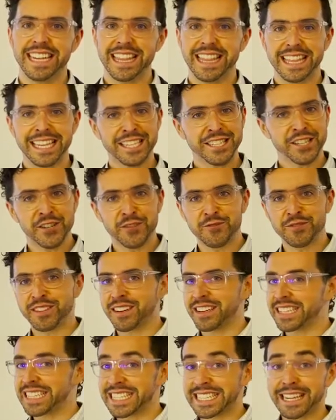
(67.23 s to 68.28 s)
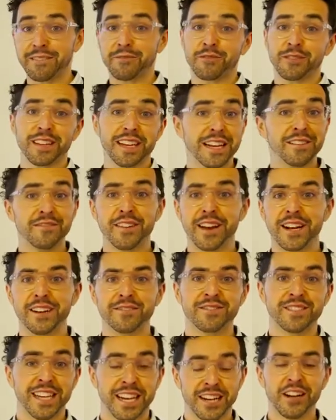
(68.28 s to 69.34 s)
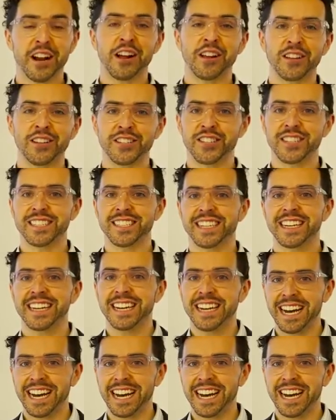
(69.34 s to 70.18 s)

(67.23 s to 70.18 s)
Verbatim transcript: This used several innovative technologies,